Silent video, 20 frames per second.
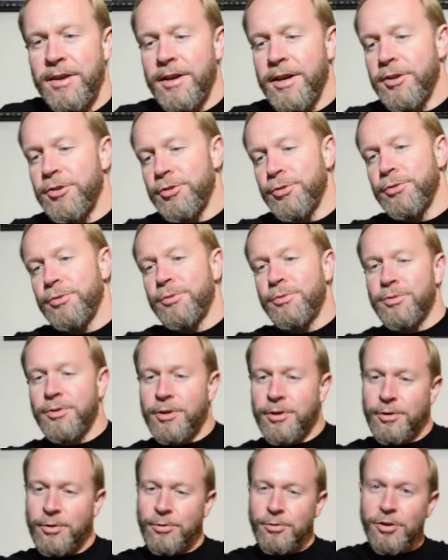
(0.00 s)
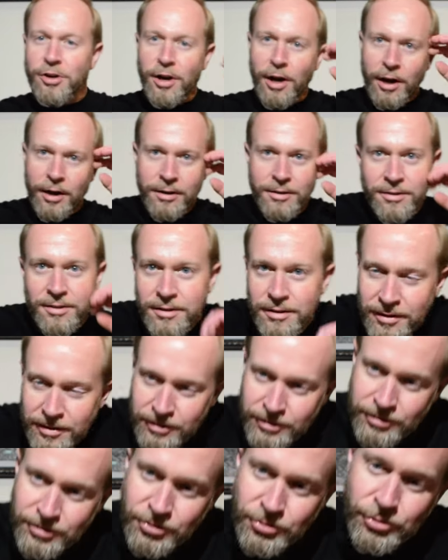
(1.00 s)
I do know Nacht
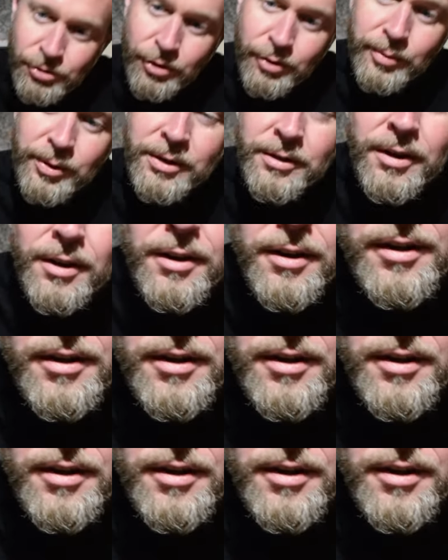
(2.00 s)
is German.